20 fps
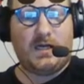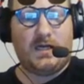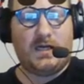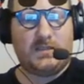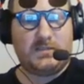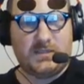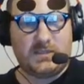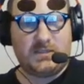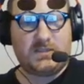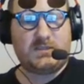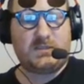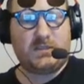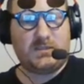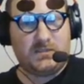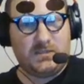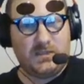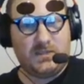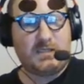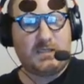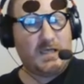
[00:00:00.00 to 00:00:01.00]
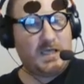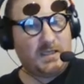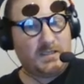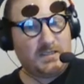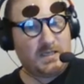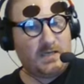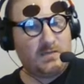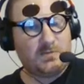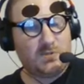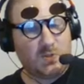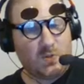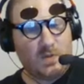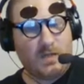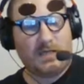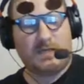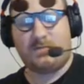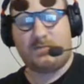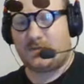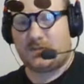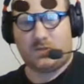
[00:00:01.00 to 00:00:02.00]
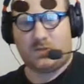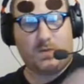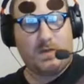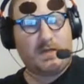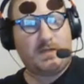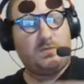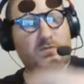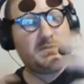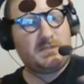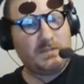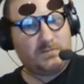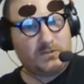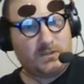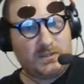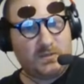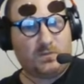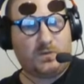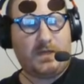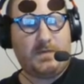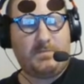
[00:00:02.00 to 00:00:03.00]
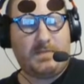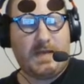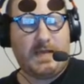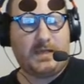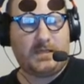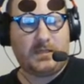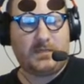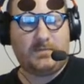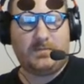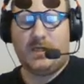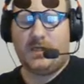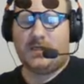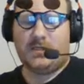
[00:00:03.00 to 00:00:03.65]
Jessica did take down Joanna, but Joanna was able to get right back up.